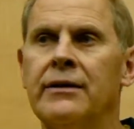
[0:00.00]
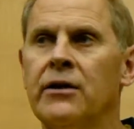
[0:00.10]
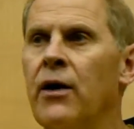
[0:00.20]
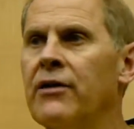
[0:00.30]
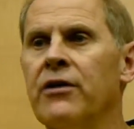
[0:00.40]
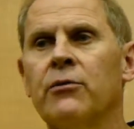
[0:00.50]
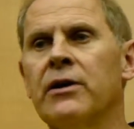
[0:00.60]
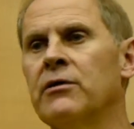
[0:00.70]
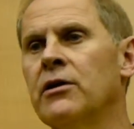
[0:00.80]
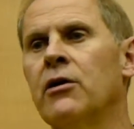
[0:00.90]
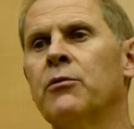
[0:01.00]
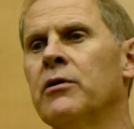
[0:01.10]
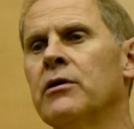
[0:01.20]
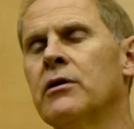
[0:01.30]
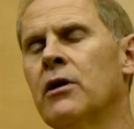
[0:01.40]
I think we're used
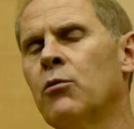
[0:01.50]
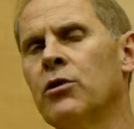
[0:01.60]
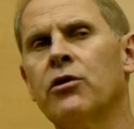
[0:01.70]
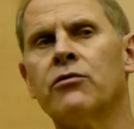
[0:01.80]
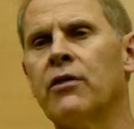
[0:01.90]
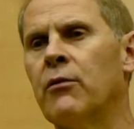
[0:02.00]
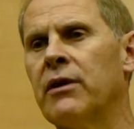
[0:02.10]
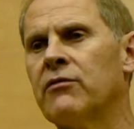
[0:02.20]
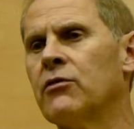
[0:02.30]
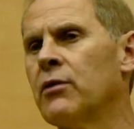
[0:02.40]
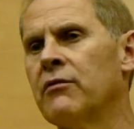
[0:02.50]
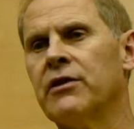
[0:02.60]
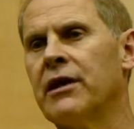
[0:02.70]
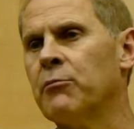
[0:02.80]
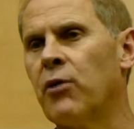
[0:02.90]
to that. We have to do it every
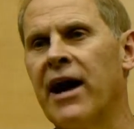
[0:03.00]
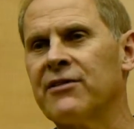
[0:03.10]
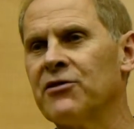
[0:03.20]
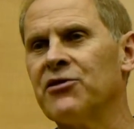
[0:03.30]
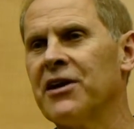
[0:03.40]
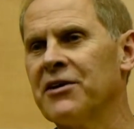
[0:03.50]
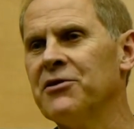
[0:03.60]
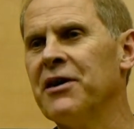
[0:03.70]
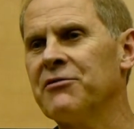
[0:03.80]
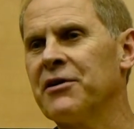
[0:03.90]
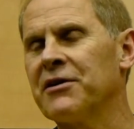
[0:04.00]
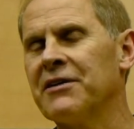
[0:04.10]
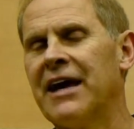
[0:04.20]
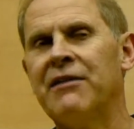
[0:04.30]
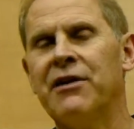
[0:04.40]
day in practice. You have
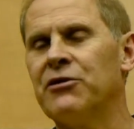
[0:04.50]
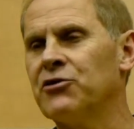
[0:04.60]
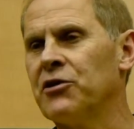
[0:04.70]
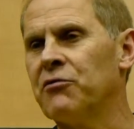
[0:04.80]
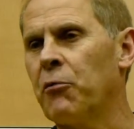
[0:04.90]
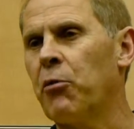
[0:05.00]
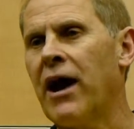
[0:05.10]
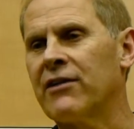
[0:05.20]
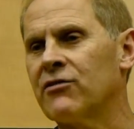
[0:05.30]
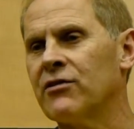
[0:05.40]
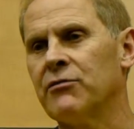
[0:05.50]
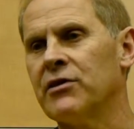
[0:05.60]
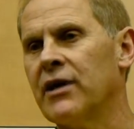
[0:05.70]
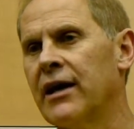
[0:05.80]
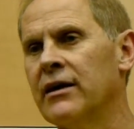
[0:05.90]
to have energy for practice every
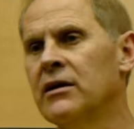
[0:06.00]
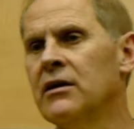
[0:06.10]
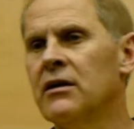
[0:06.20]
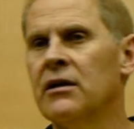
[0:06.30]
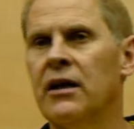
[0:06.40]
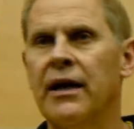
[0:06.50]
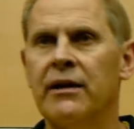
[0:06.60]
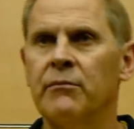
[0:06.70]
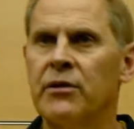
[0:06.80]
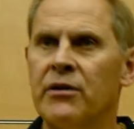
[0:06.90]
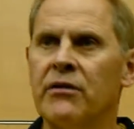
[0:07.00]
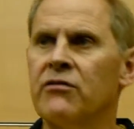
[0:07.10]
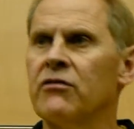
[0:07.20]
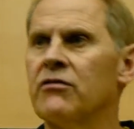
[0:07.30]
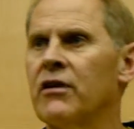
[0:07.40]
day.
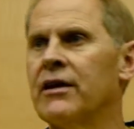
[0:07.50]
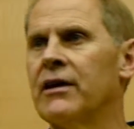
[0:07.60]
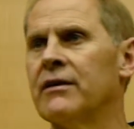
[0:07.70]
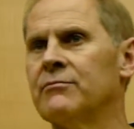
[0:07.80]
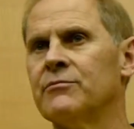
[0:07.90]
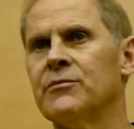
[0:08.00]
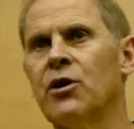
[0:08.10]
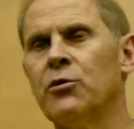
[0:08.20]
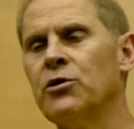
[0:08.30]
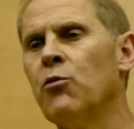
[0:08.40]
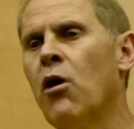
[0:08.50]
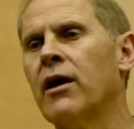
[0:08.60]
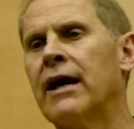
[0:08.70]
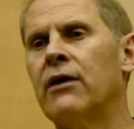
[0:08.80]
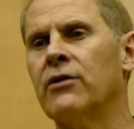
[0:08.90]
But when you
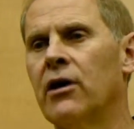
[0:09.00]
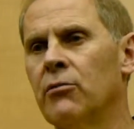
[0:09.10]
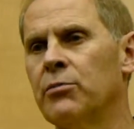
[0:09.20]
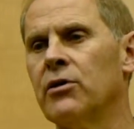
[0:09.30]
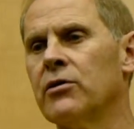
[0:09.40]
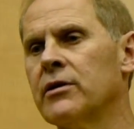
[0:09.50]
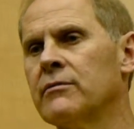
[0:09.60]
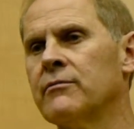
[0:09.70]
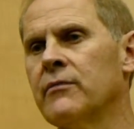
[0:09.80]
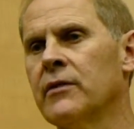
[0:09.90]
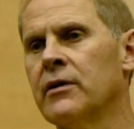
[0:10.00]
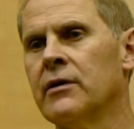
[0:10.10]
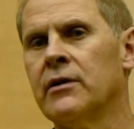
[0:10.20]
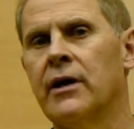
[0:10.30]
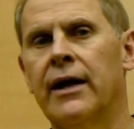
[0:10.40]
walk out in our building
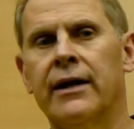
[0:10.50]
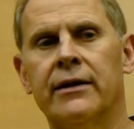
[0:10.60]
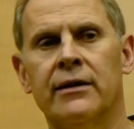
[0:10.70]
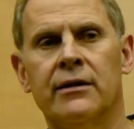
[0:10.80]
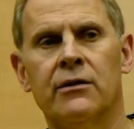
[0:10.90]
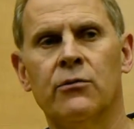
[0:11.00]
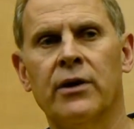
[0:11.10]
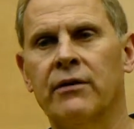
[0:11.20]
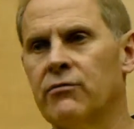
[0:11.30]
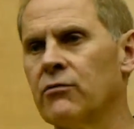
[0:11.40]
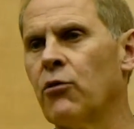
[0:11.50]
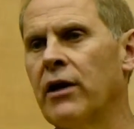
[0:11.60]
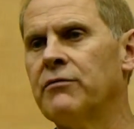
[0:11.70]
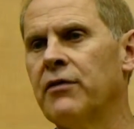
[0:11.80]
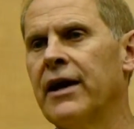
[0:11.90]
and we have
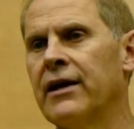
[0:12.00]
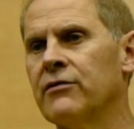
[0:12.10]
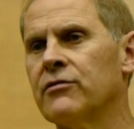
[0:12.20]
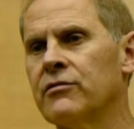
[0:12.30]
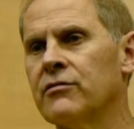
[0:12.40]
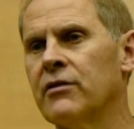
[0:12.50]
great fans,